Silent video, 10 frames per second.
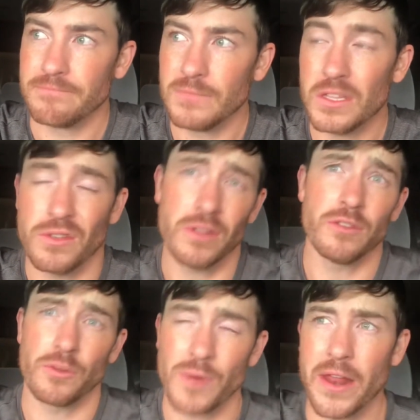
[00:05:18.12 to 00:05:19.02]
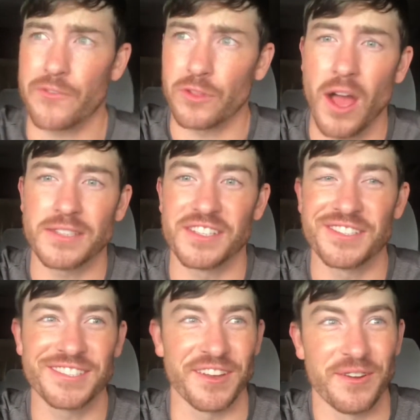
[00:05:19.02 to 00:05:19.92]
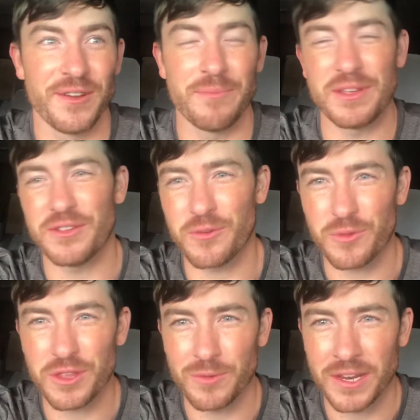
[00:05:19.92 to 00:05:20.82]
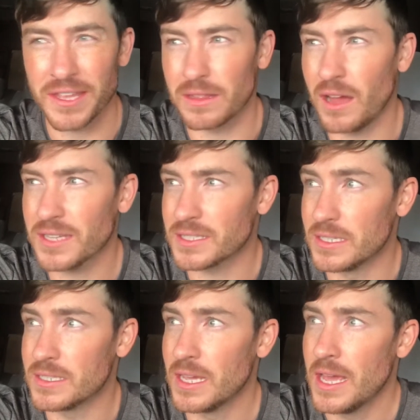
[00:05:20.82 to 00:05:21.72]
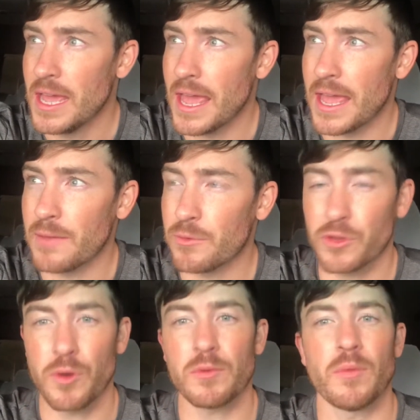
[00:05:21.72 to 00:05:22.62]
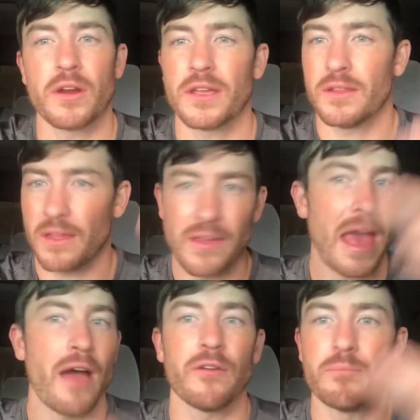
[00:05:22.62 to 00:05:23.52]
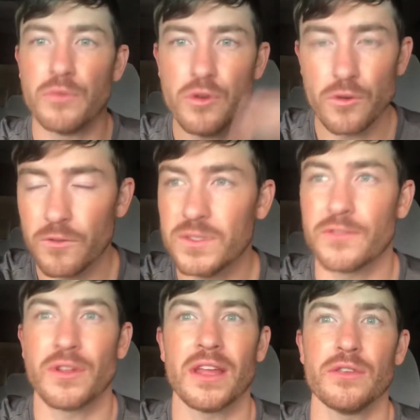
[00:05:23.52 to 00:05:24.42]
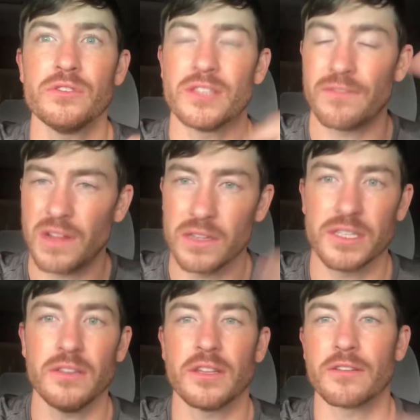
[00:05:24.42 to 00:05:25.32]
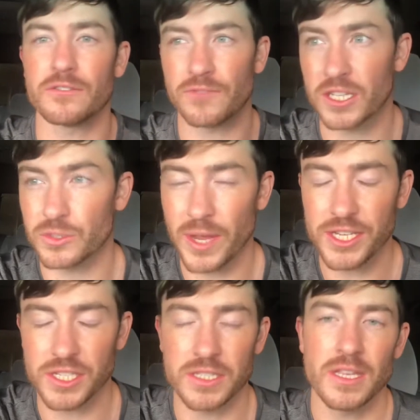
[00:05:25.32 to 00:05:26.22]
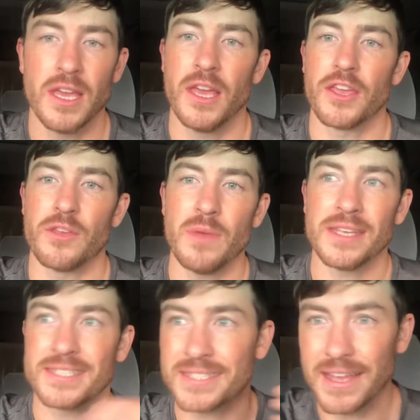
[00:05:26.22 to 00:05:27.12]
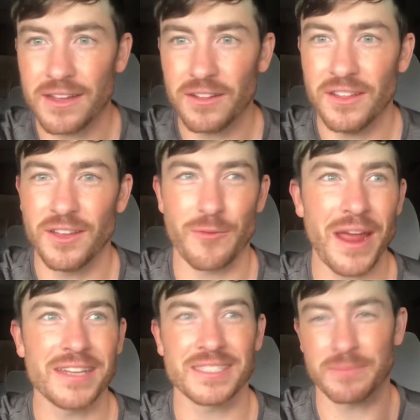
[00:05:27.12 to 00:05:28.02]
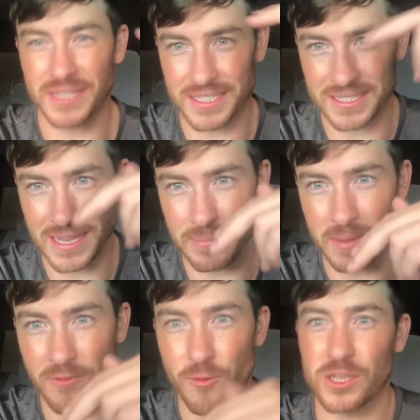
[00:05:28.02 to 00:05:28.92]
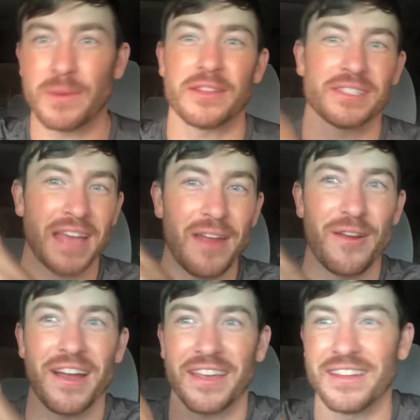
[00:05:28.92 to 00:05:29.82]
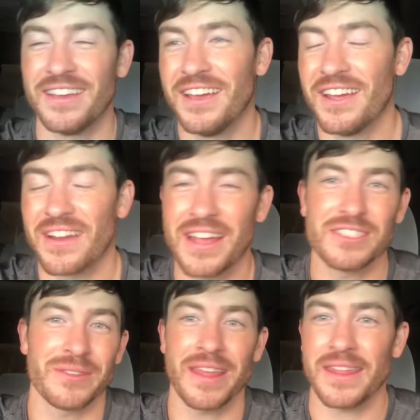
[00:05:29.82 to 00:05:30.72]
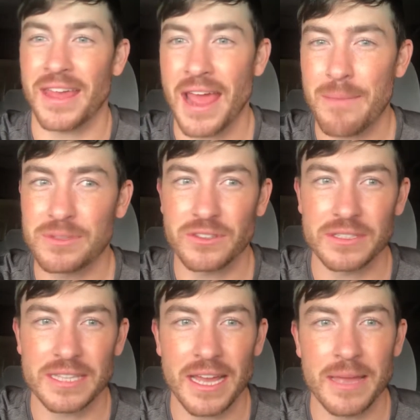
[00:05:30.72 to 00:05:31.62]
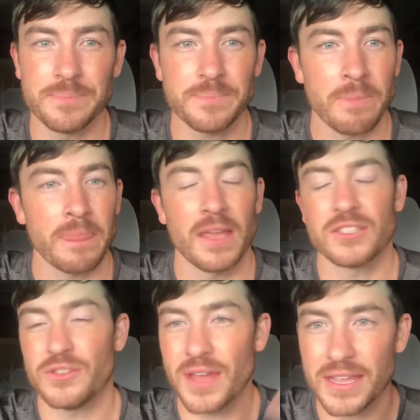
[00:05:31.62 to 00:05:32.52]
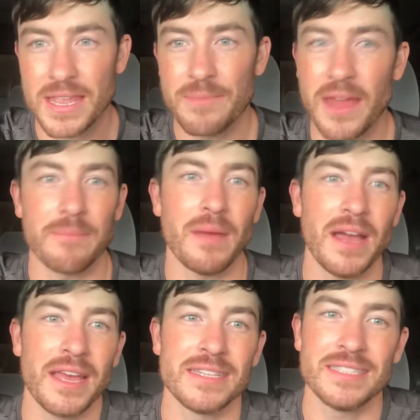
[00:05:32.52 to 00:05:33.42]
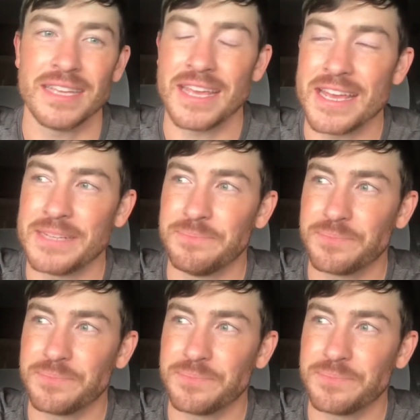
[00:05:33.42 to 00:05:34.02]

You can write off your losses, but you don't really want to get losses. And with the crypto market, of how it moves, if you're not used to that volatility and those fluctuations, you may sell right as something is dipping before it's about to skyrocket, right? So that happens all the time. So you got to keep that in mind. And